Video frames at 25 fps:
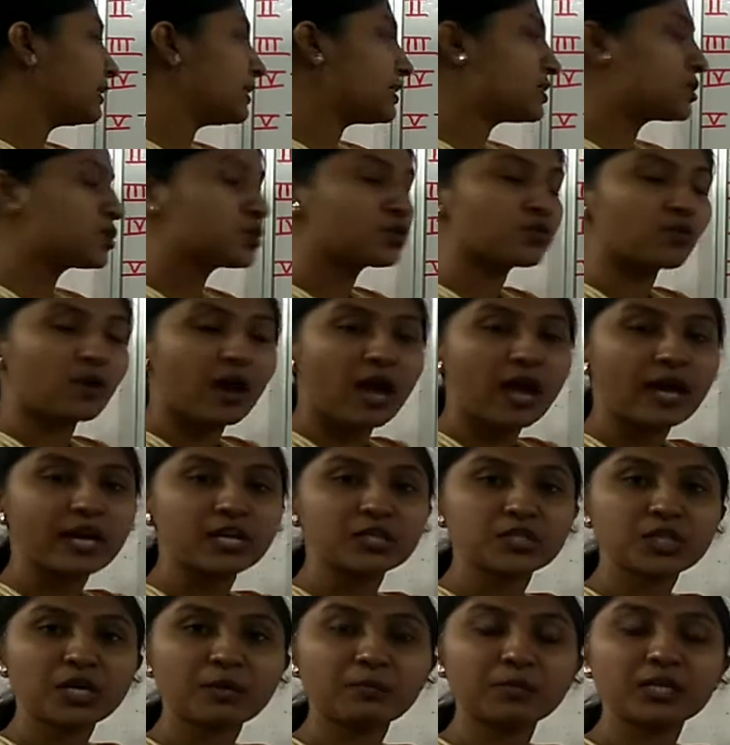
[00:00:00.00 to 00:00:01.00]
this
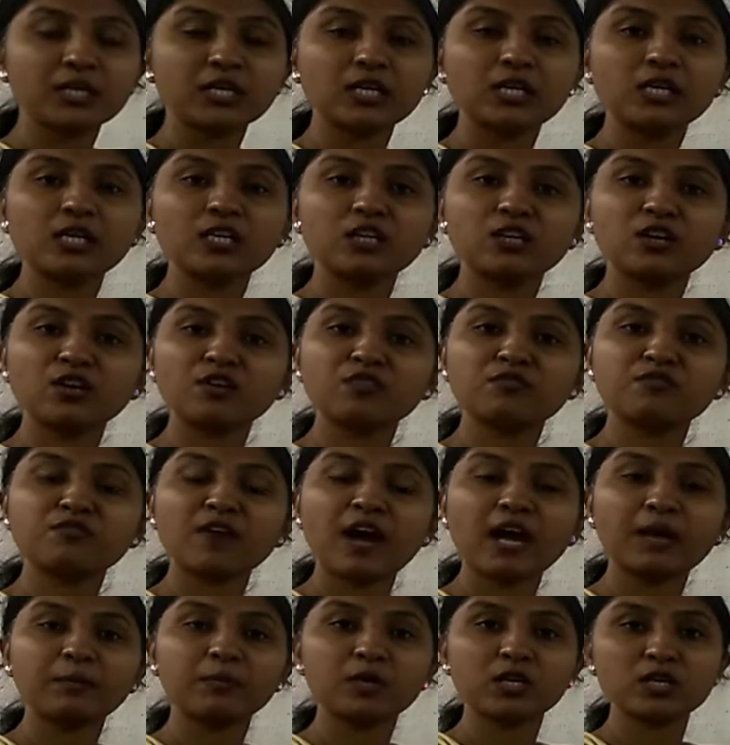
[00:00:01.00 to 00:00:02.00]
trigeminal nerve
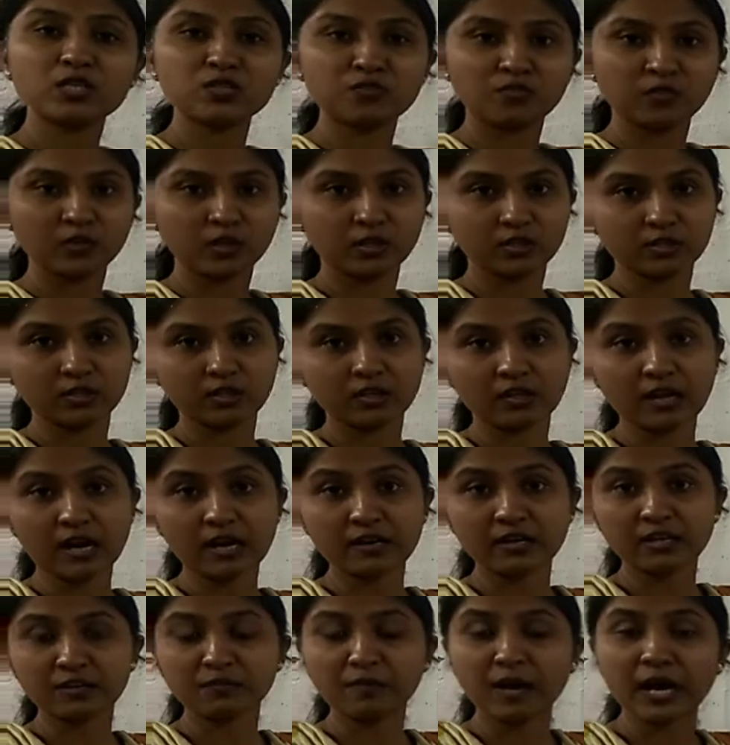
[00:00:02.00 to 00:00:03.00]
fibers further
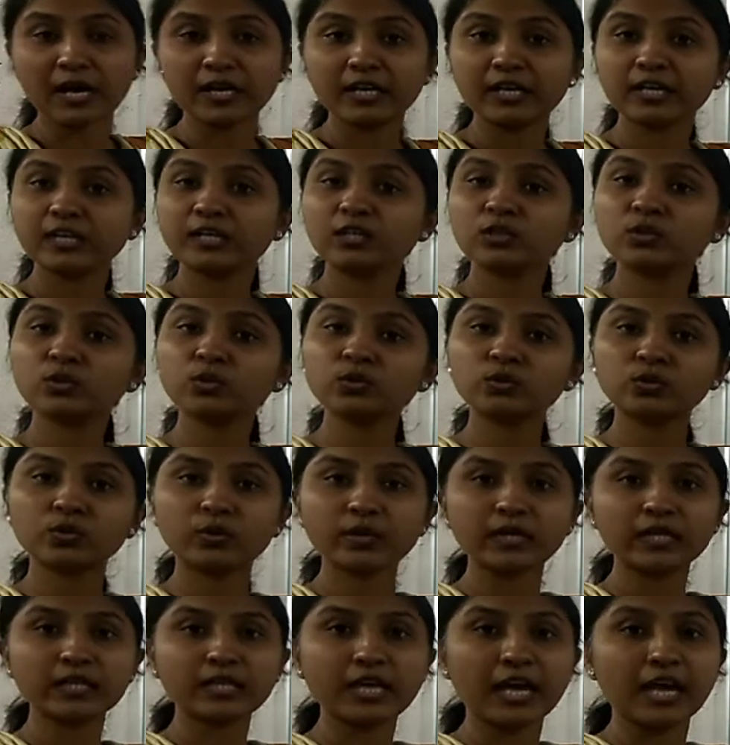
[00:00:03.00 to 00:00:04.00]
are divided into
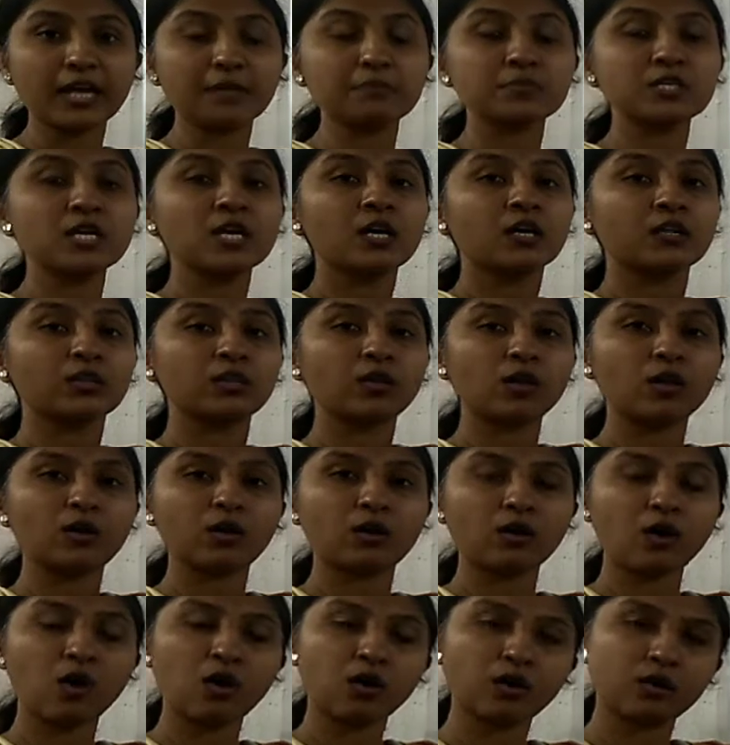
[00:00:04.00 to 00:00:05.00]
three types:
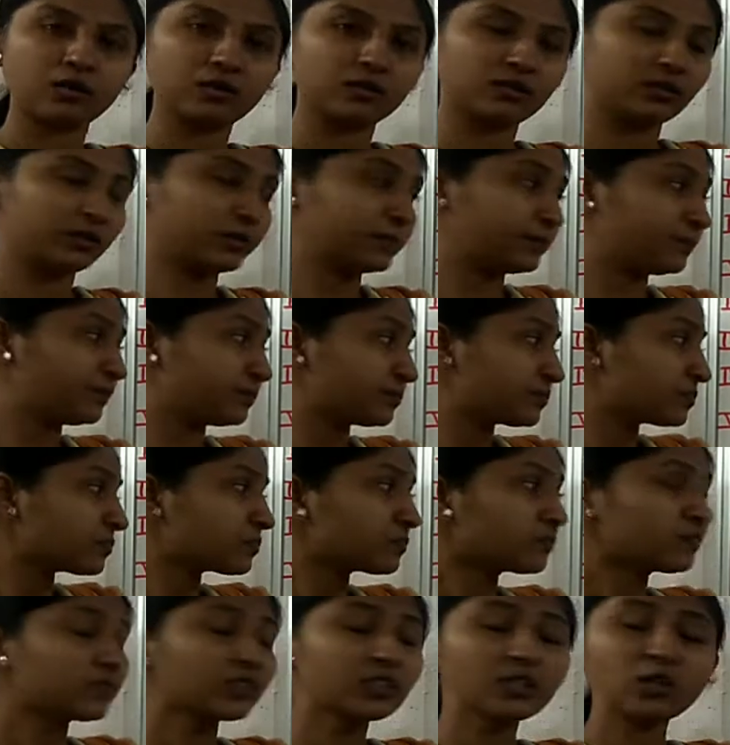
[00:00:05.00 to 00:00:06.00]
the
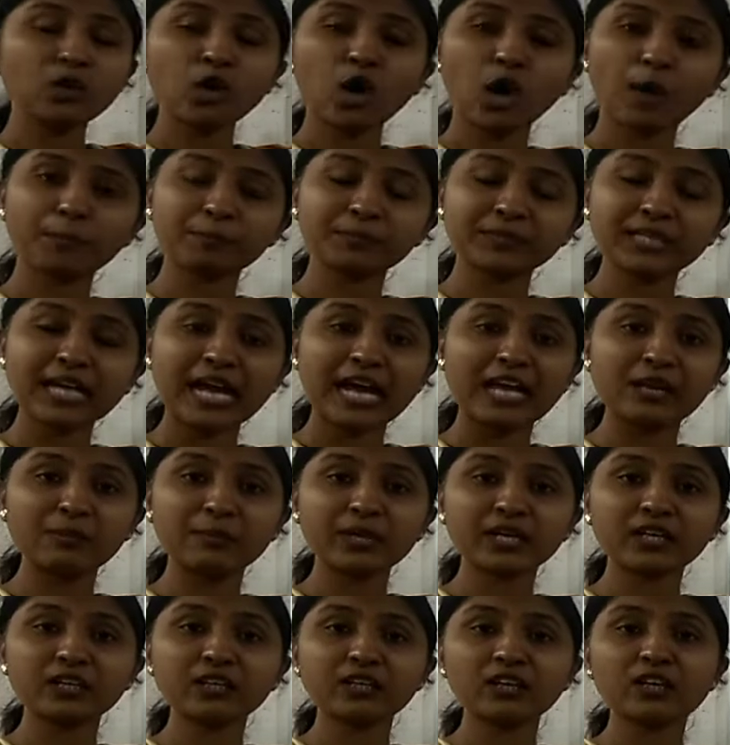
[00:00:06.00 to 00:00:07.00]

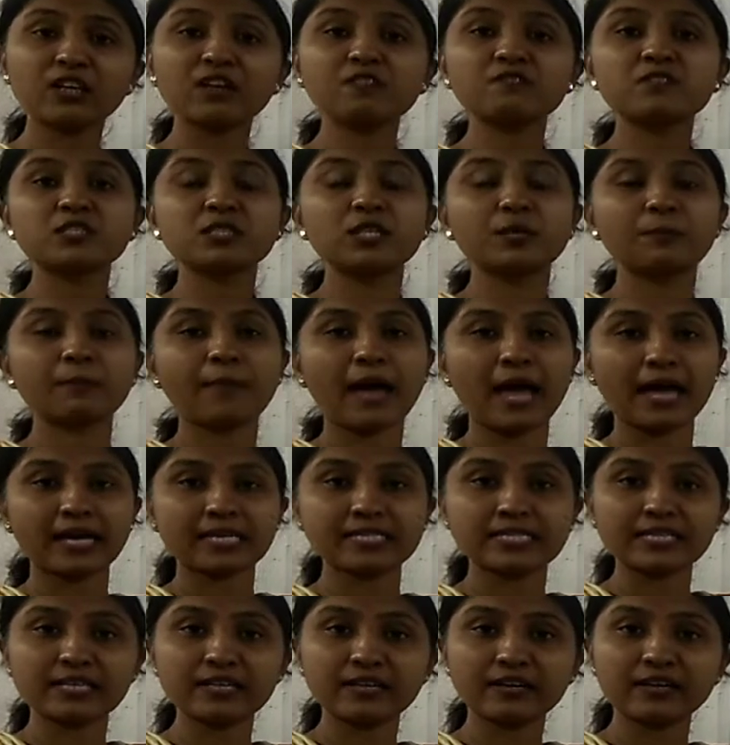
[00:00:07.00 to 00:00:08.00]
ophthalmic nerves, the
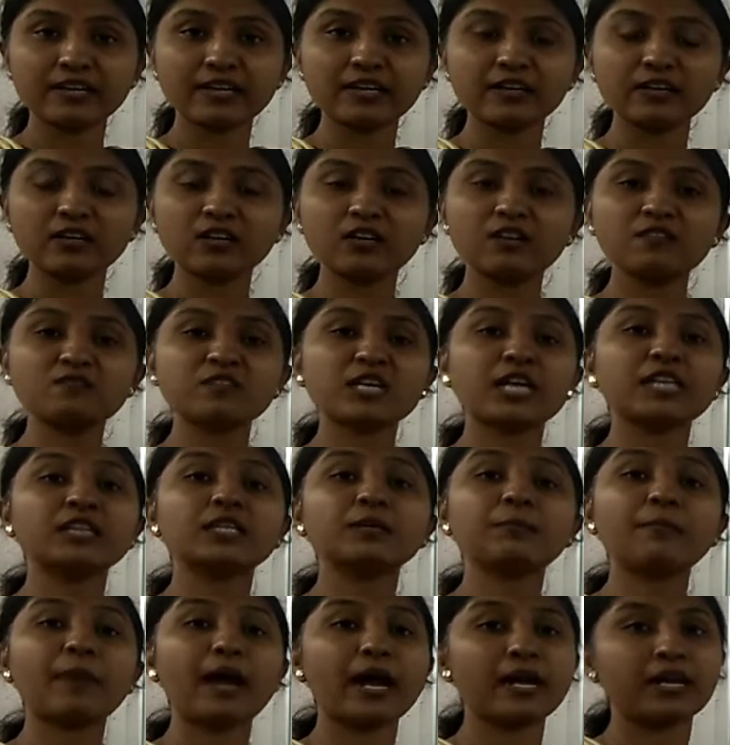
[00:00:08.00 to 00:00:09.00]
maxillary nerves and
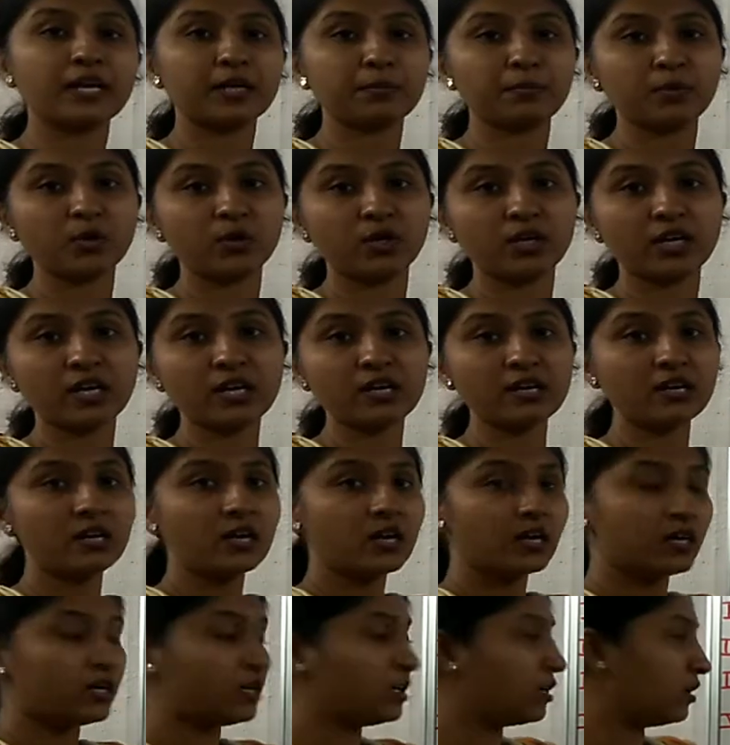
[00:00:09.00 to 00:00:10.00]
the mandibular
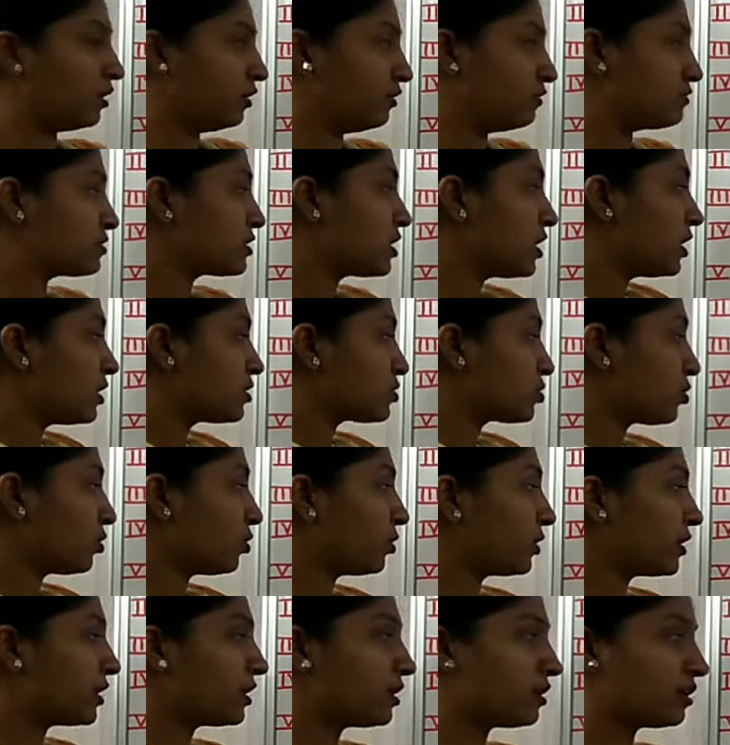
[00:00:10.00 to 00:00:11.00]
nerves.
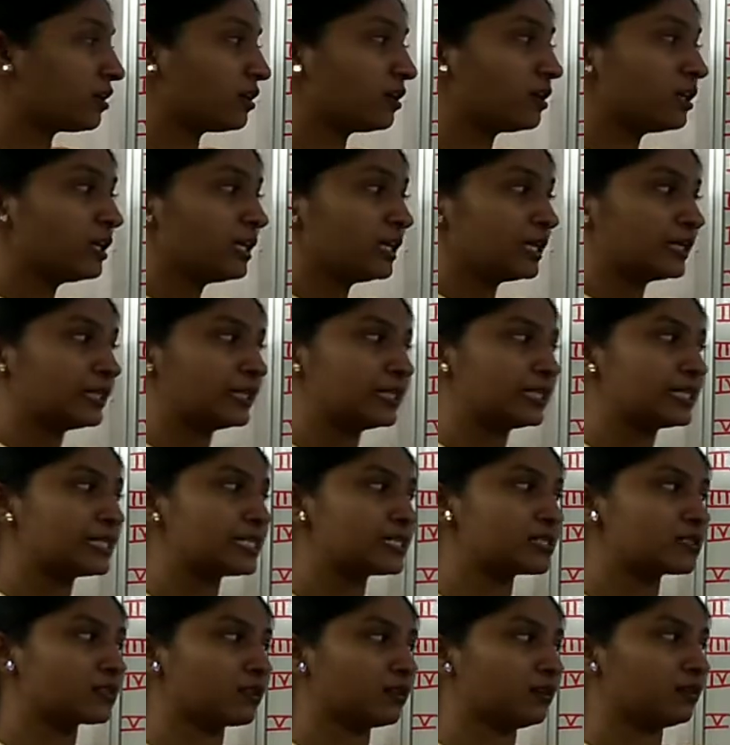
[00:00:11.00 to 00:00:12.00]
So here
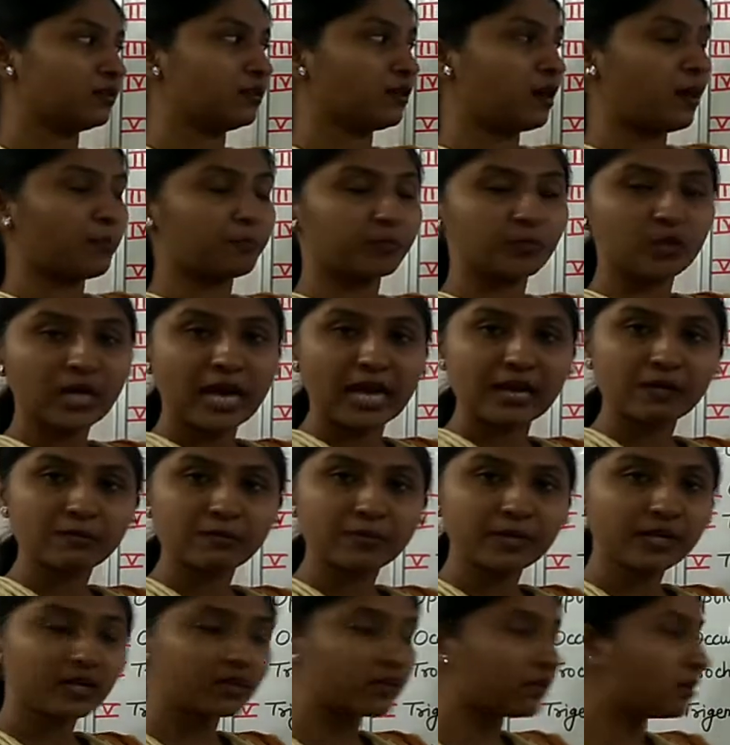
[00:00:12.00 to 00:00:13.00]
these the
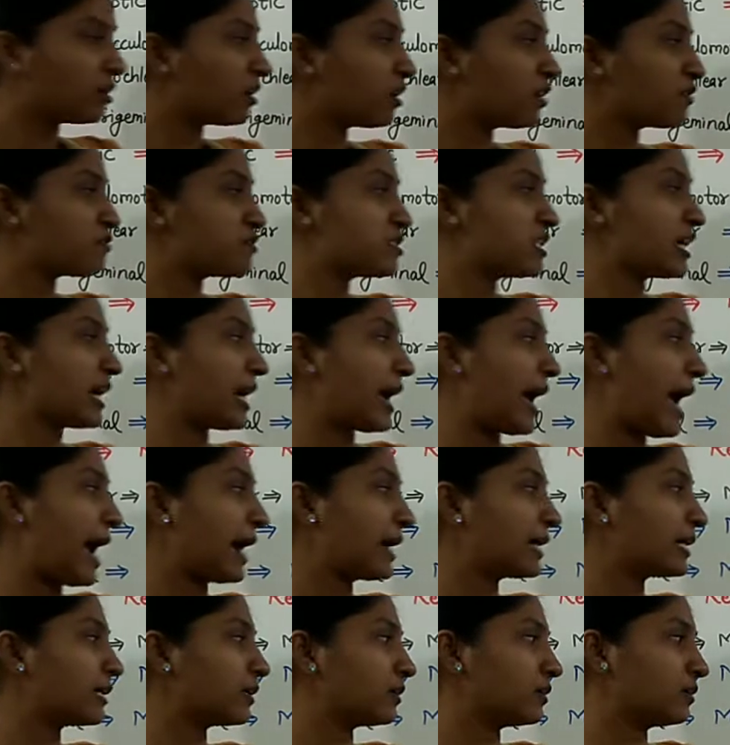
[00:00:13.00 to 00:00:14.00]
ophthalmic nerves, they
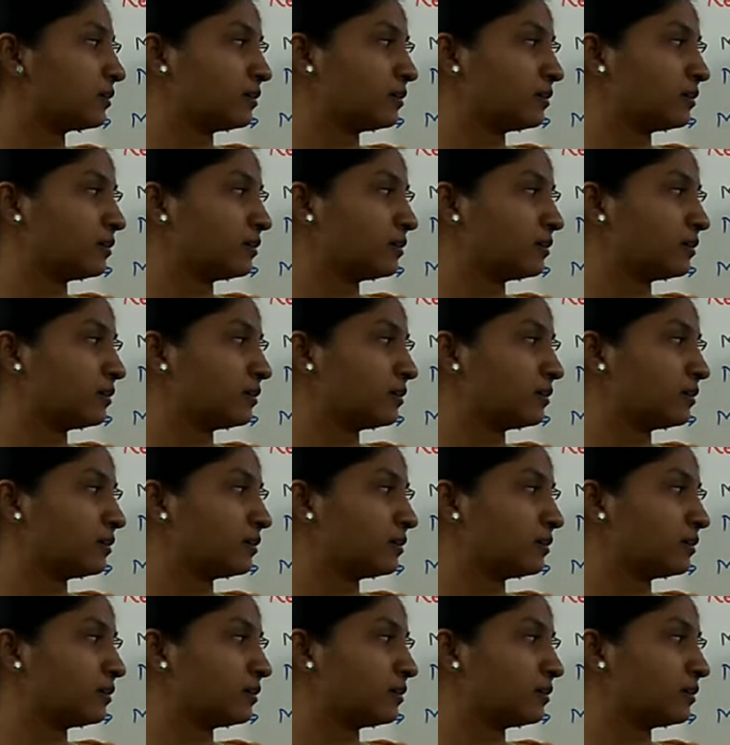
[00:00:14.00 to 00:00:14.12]
act